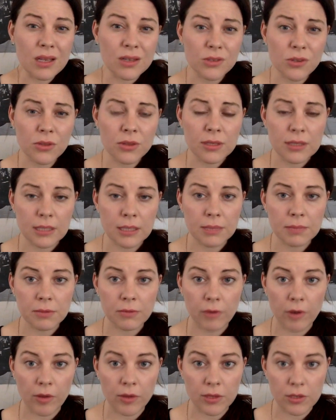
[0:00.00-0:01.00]
So this
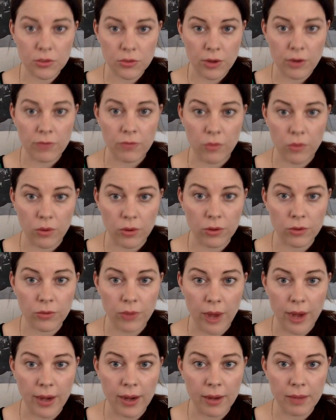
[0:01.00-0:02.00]
seems fairly straightforward,
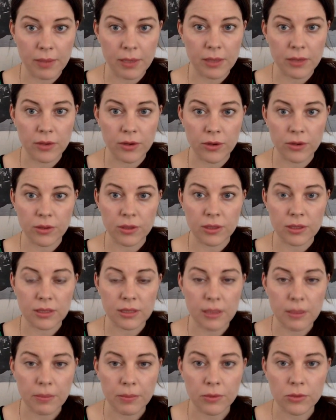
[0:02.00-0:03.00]
right? I mean, there are the
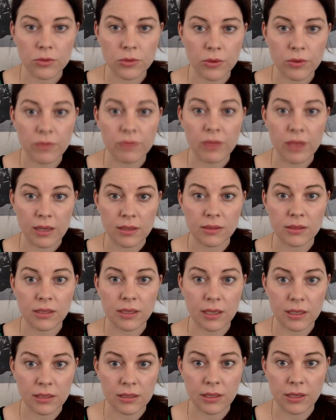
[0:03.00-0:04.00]
simple sort of things to
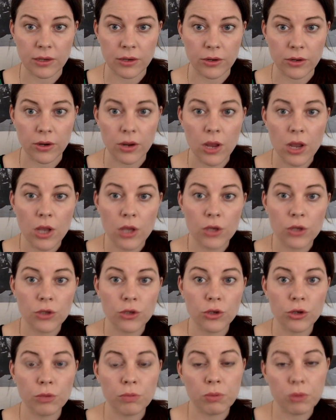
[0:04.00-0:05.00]
consider.
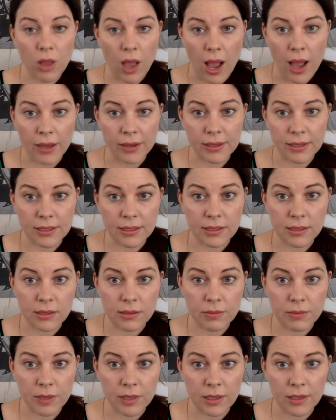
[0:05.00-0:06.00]
Your plot needs
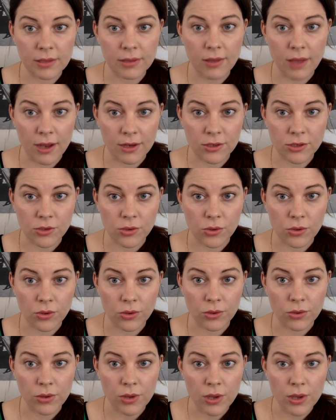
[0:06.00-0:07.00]
to be
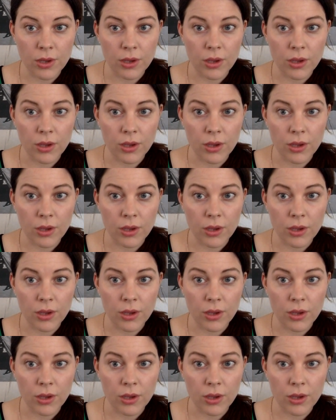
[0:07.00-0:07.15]
logical.